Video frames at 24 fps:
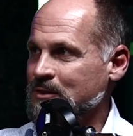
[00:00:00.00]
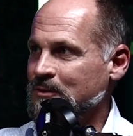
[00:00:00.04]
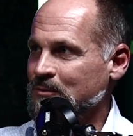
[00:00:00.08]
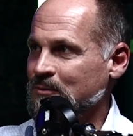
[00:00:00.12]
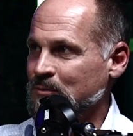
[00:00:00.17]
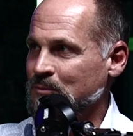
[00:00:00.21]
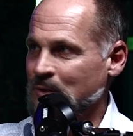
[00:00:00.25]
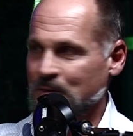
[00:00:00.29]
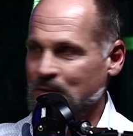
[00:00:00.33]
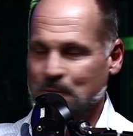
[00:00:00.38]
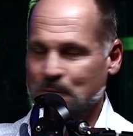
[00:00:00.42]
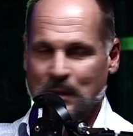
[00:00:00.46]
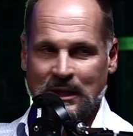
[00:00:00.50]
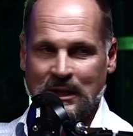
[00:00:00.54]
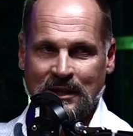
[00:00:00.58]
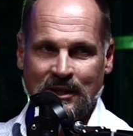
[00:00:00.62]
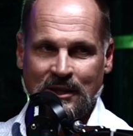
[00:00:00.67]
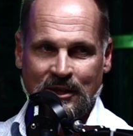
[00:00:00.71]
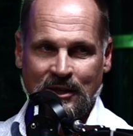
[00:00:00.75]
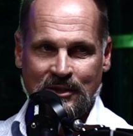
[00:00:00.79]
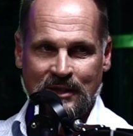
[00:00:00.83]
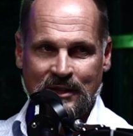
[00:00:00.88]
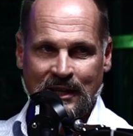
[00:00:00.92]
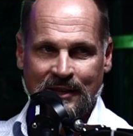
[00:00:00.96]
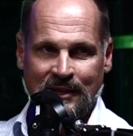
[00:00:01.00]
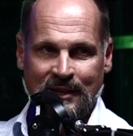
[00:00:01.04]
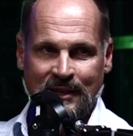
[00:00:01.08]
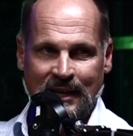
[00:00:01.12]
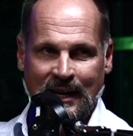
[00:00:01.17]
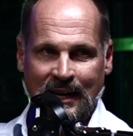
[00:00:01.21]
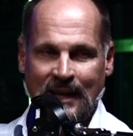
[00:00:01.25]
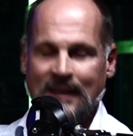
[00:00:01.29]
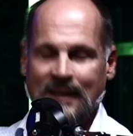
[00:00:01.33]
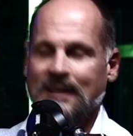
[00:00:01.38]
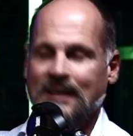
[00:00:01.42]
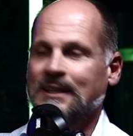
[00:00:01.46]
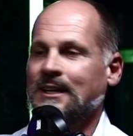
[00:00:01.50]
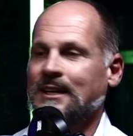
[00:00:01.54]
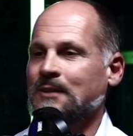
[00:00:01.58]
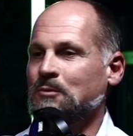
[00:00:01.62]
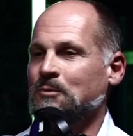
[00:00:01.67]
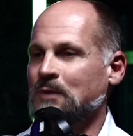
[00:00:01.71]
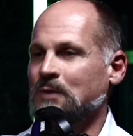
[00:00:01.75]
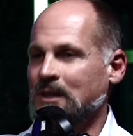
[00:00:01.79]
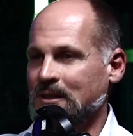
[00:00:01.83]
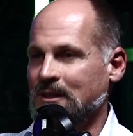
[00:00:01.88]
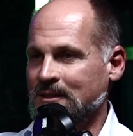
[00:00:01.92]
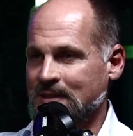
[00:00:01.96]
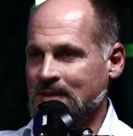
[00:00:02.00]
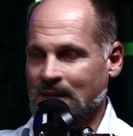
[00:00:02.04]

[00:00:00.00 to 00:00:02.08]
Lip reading: We've been there, done that, and we can